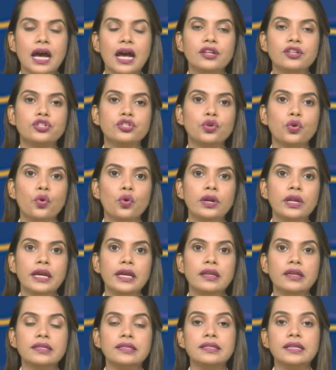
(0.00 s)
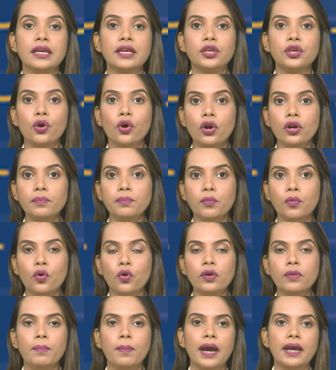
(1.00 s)
are stored in a secured
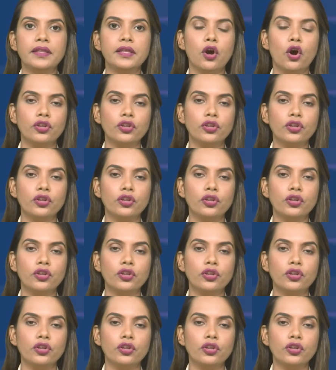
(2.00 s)
mode by the